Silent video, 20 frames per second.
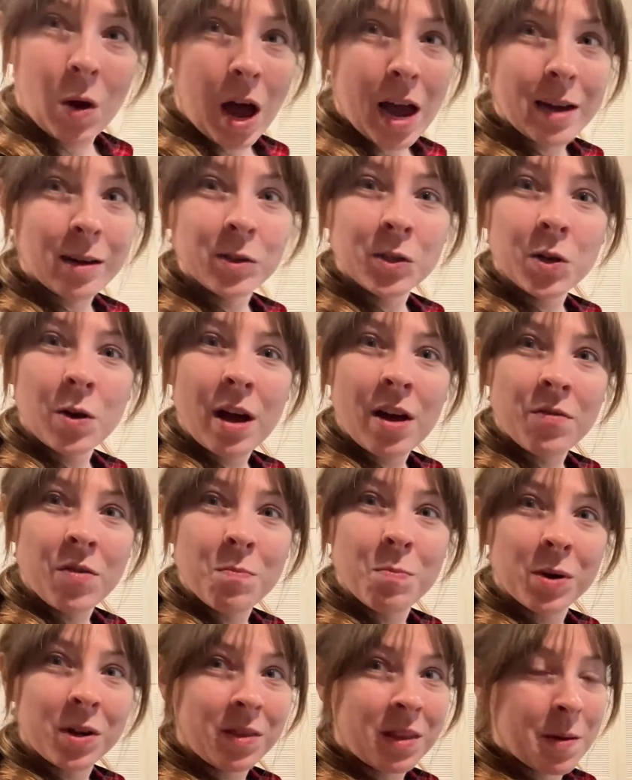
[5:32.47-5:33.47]
I also have a
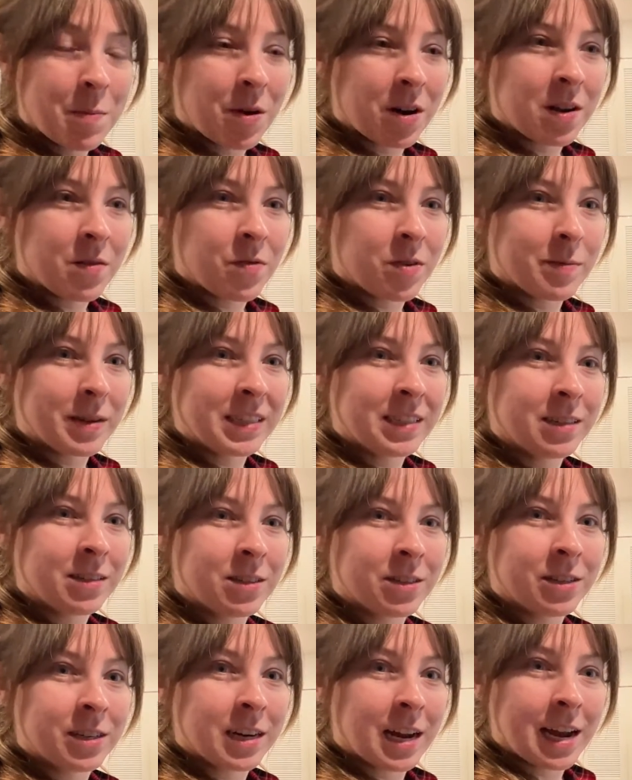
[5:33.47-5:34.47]
birthday party for my
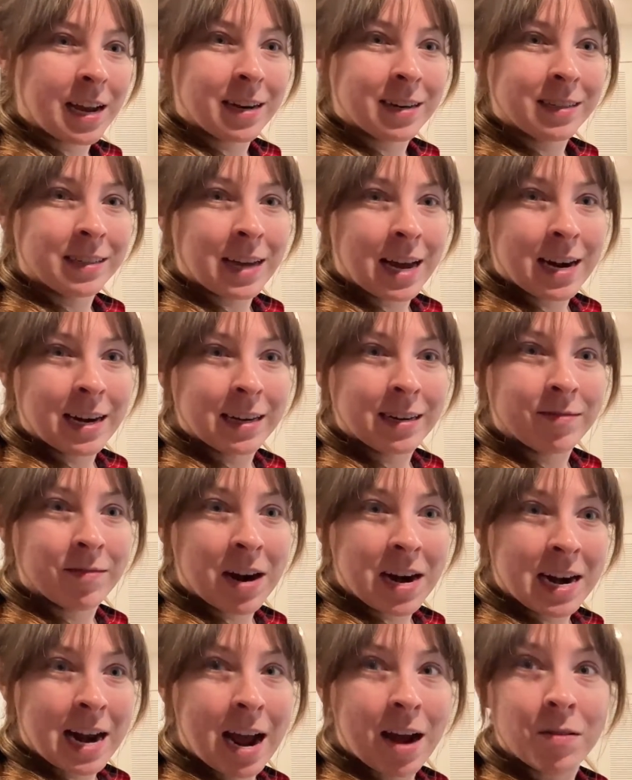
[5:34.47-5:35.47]
sister tonight and decided
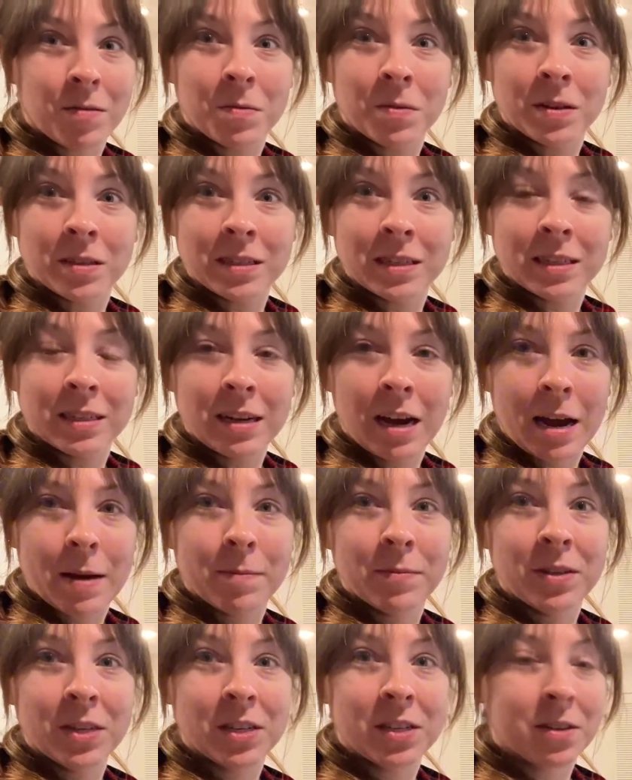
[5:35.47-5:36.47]
right now was the time
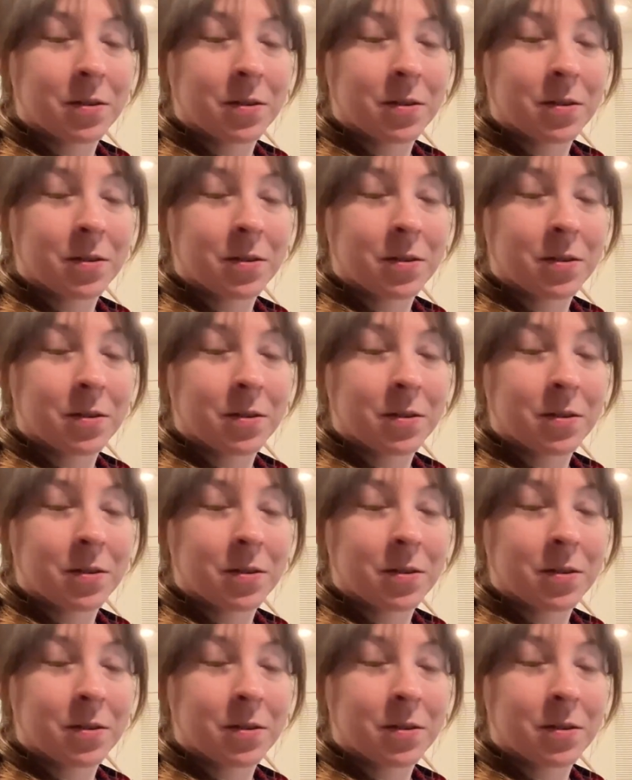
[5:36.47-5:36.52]
to do